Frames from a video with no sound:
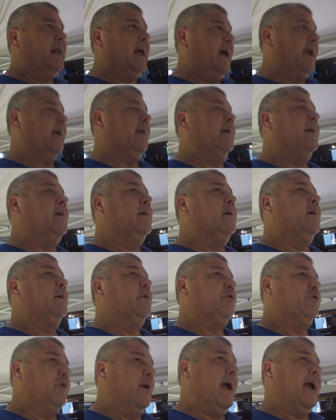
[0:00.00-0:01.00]
like
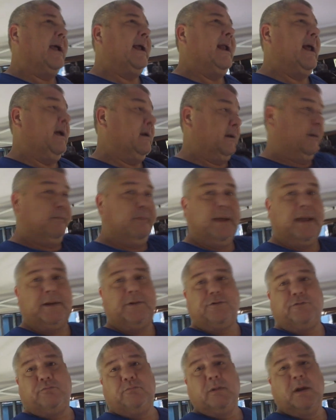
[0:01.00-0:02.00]
dragging out the big,
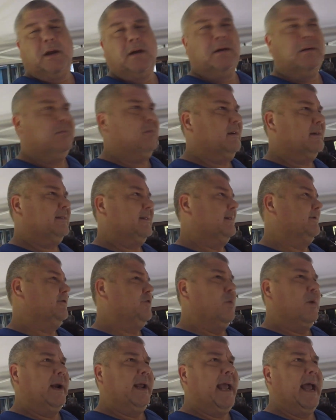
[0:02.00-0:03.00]

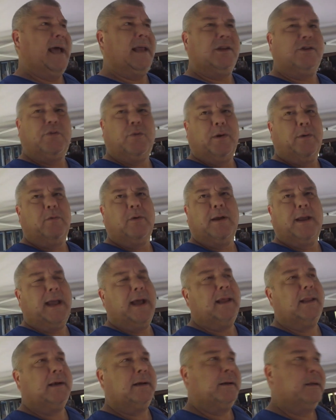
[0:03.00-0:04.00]
20 gallon, 21
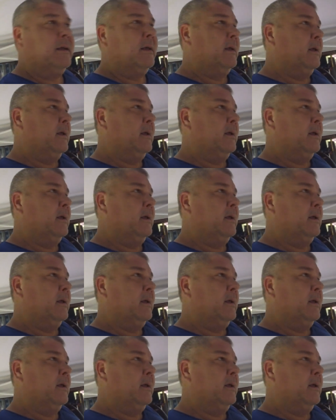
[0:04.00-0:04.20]
gallon